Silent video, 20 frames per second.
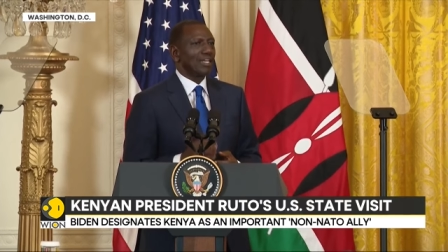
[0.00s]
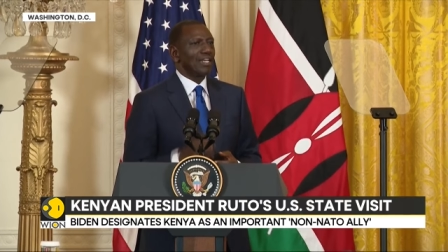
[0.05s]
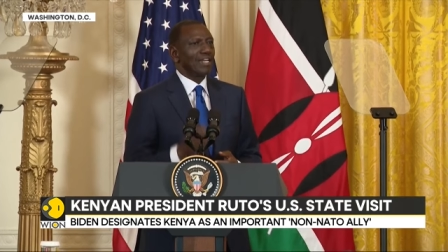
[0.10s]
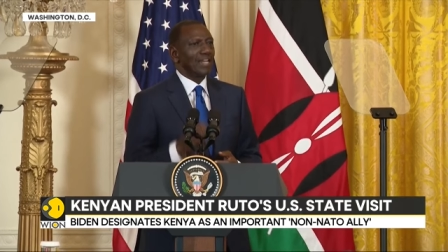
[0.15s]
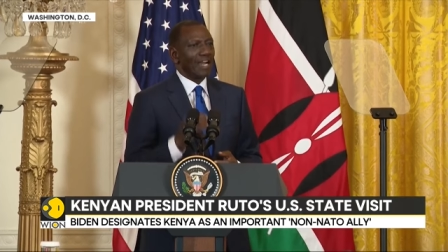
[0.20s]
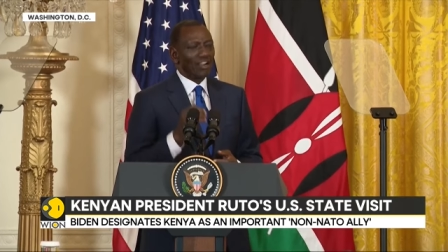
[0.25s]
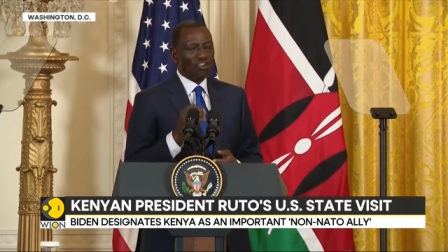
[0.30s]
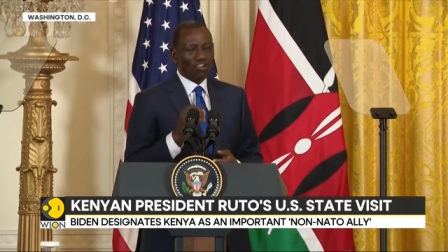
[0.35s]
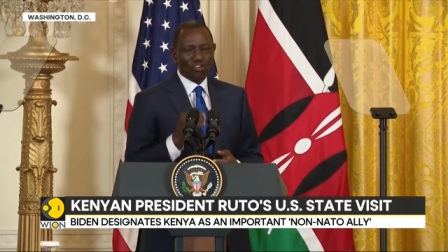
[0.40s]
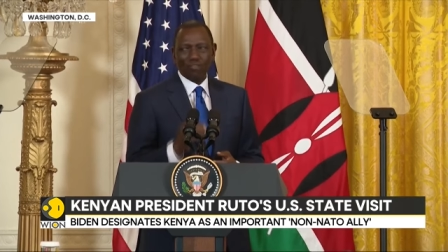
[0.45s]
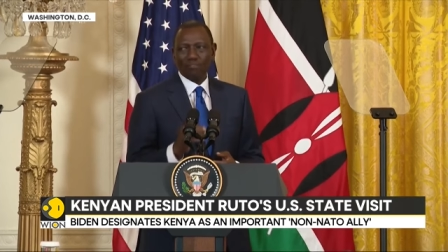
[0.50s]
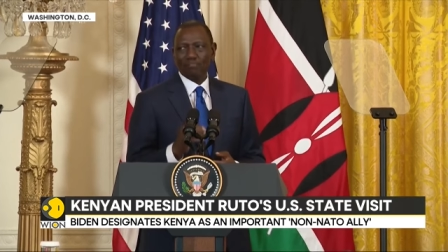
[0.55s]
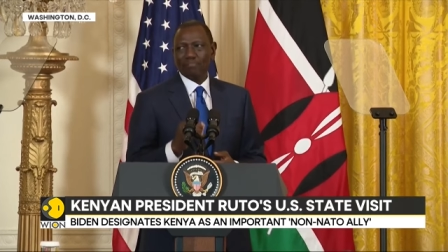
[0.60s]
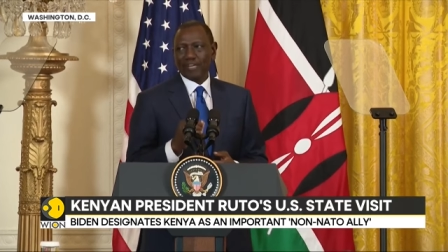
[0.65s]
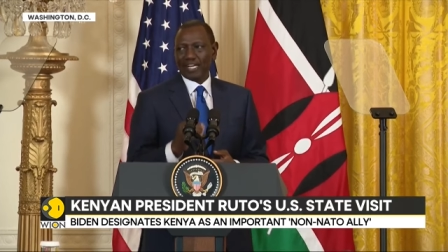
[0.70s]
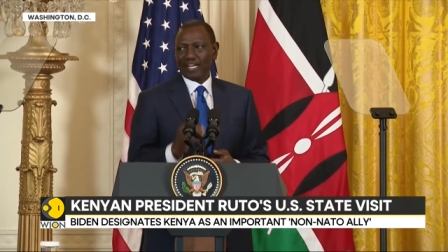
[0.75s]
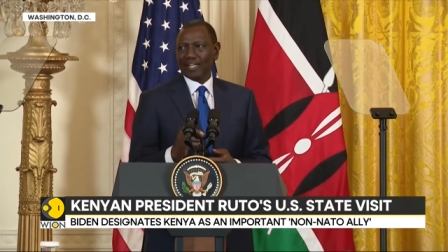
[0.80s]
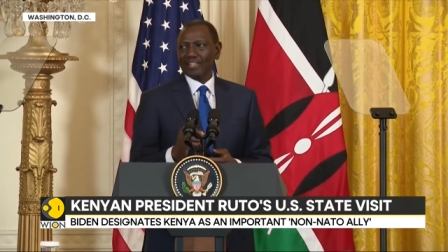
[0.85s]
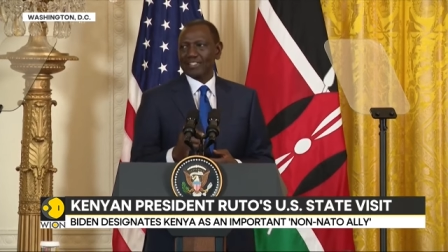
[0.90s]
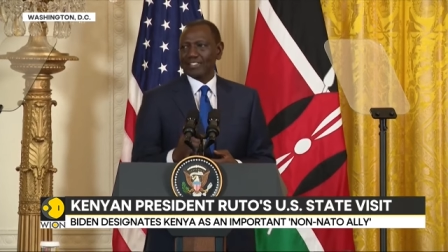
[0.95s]
in a
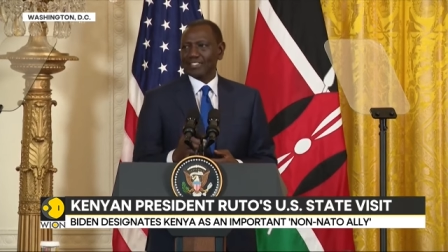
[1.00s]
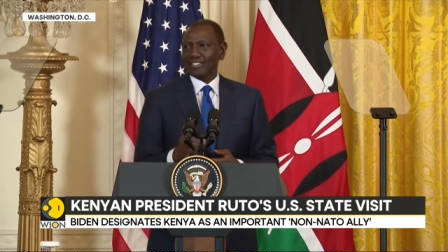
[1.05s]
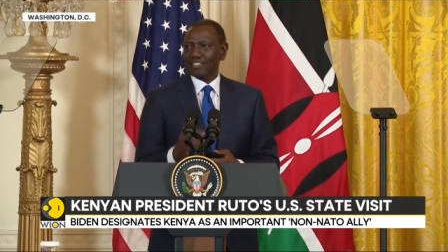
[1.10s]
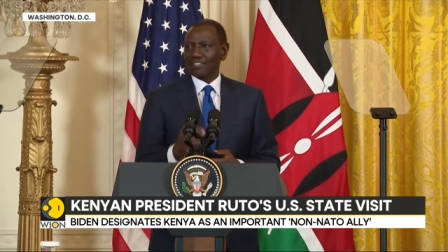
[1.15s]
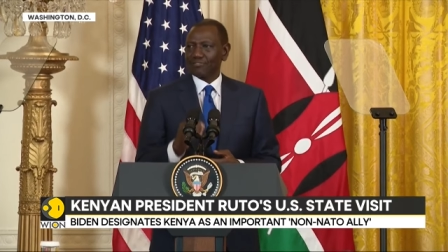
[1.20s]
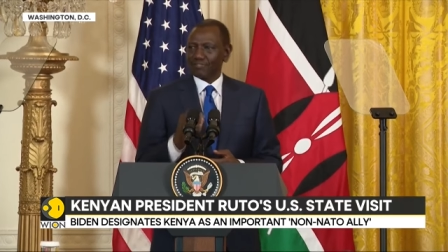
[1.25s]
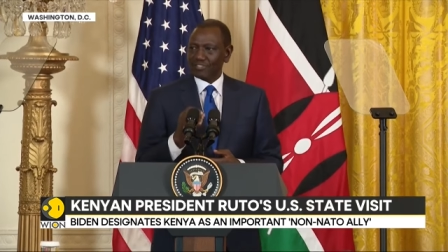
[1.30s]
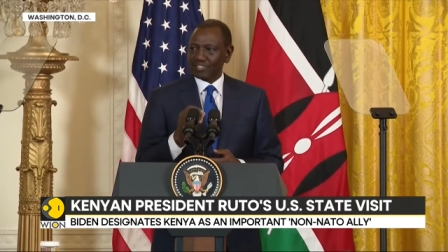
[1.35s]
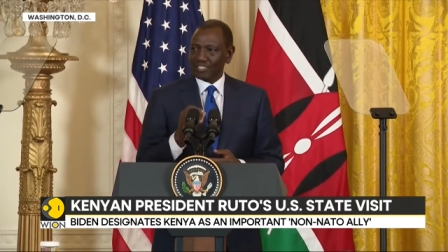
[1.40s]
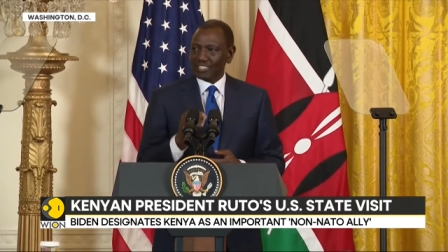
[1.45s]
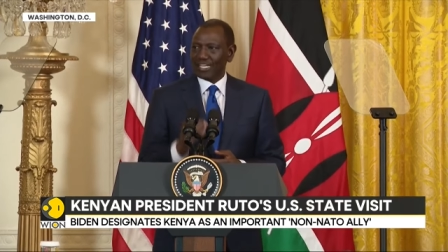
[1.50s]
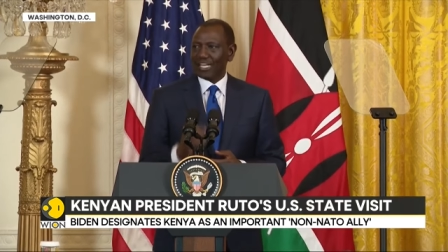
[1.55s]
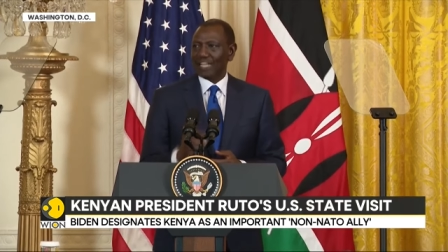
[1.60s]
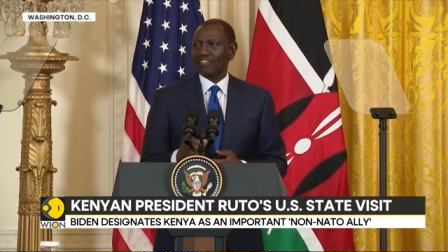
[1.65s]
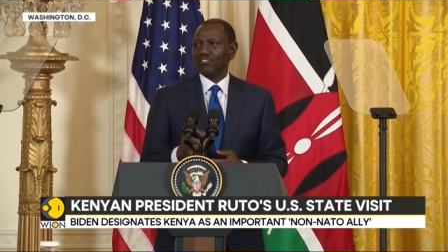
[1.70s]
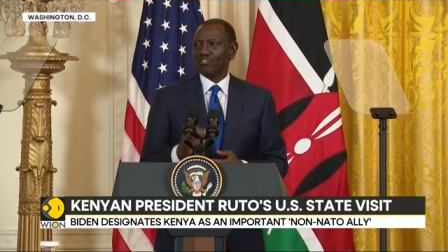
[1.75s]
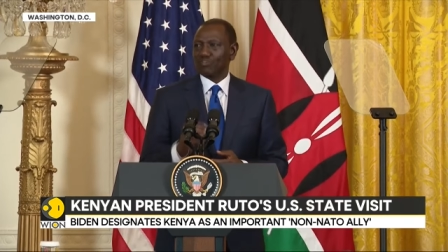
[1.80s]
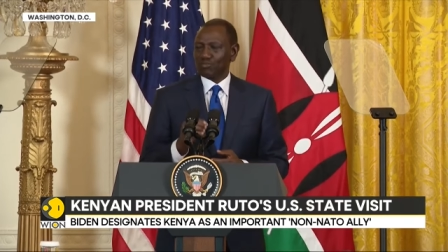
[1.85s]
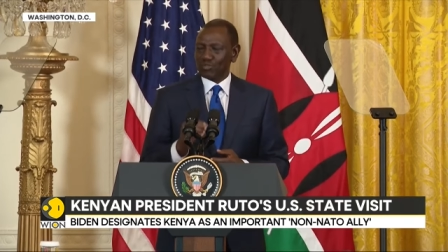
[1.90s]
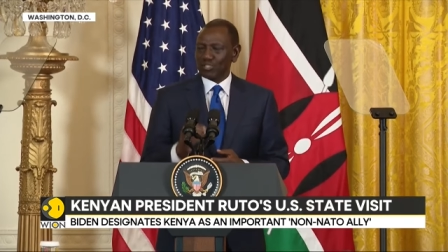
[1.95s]
comprehensive
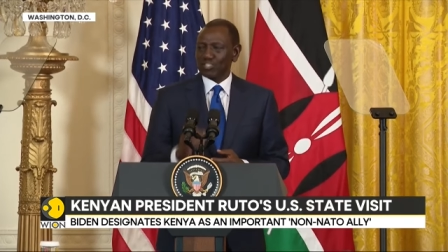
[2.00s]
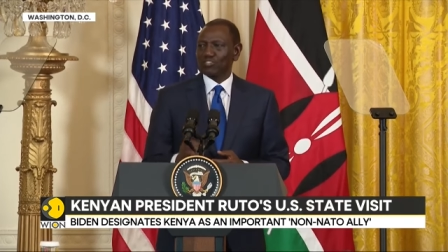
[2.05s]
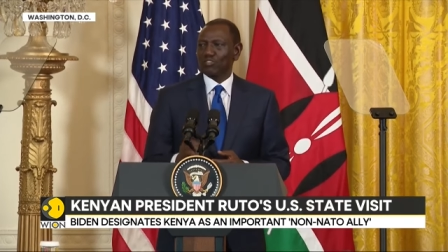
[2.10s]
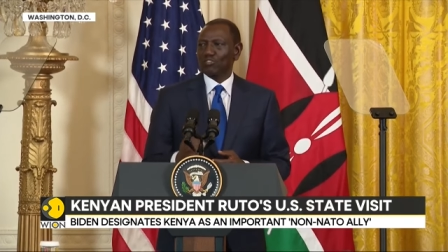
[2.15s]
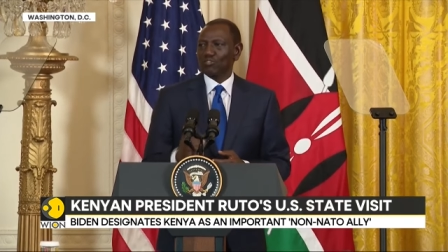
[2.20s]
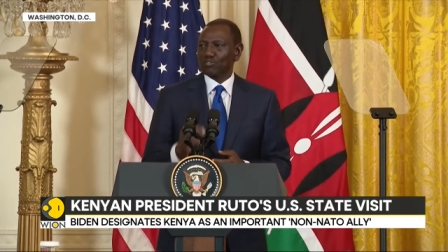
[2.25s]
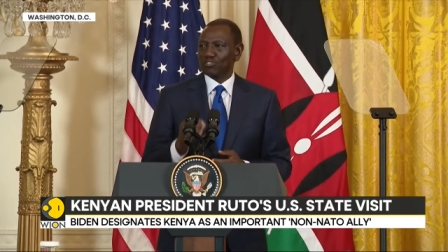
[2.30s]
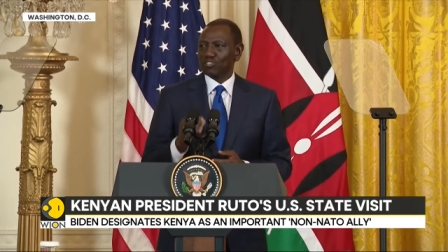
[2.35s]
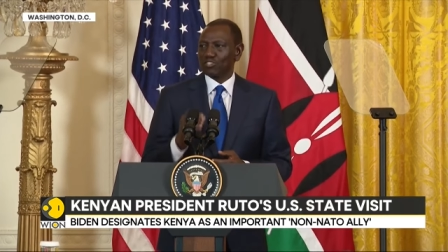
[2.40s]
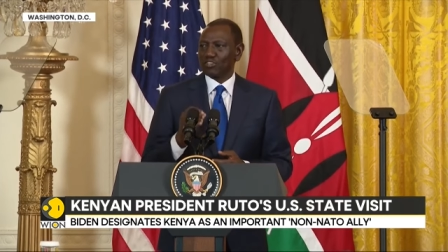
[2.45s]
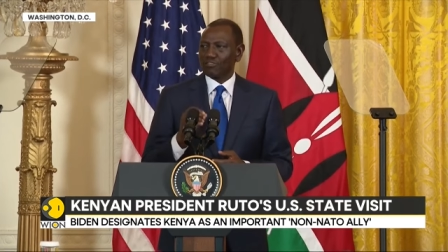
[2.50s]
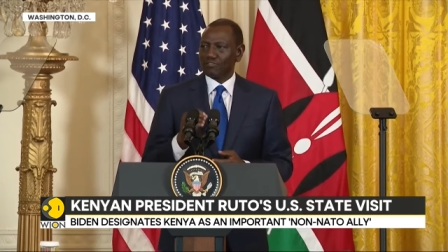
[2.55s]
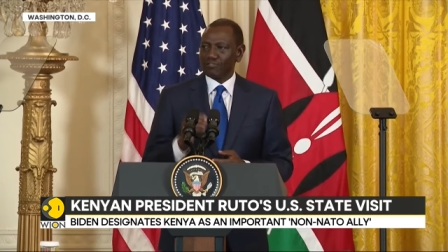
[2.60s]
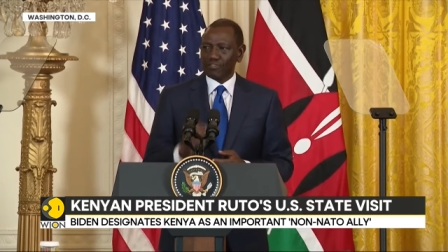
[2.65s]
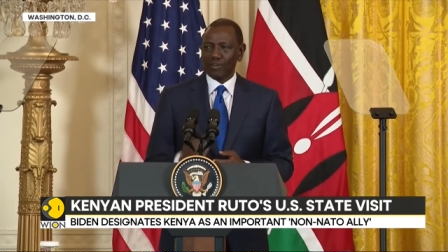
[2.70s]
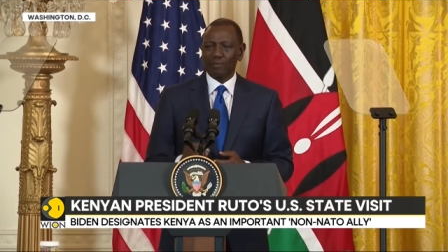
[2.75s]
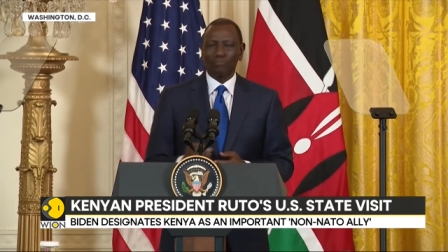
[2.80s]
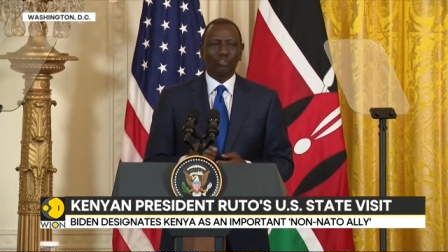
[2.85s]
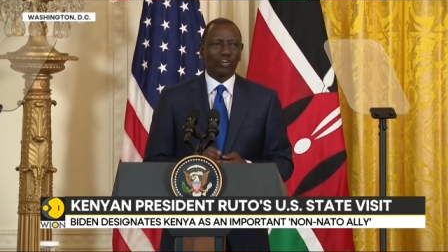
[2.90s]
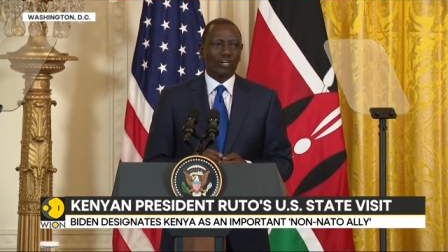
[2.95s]
debt resolution
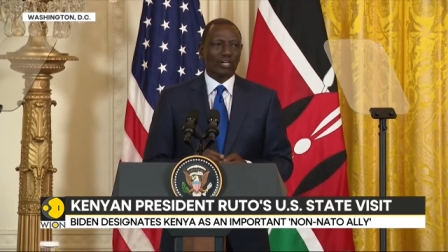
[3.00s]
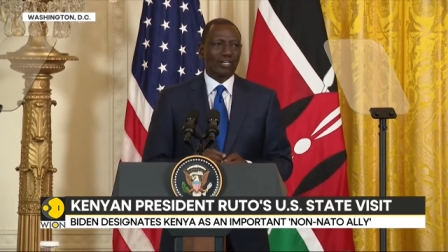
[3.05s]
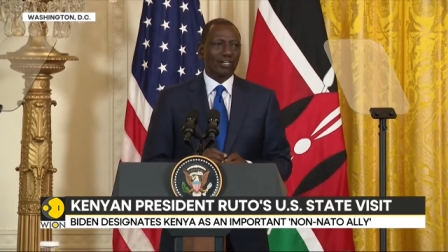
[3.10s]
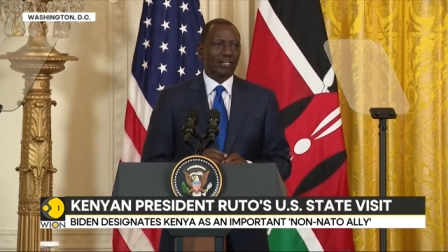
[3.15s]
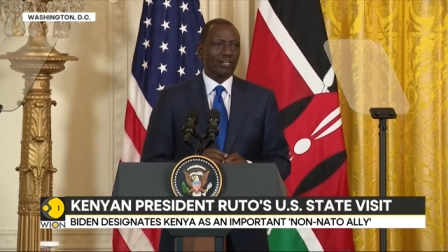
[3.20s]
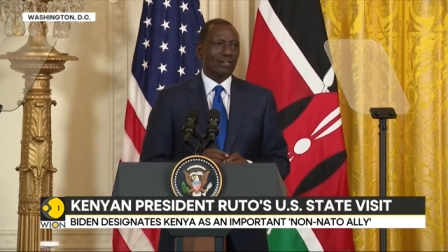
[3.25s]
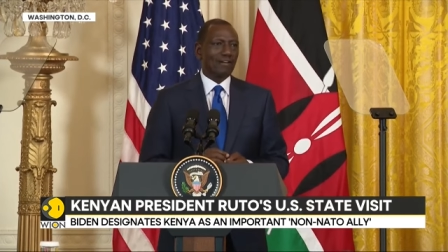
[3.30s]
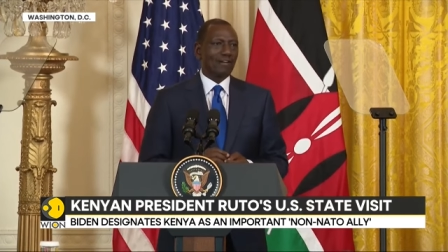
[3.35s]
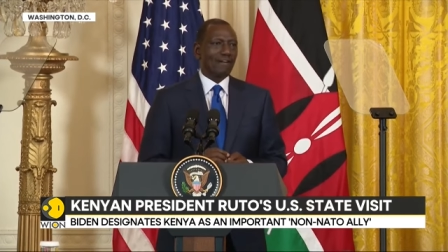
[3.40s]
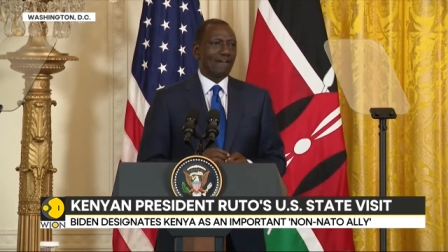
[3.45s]
framework.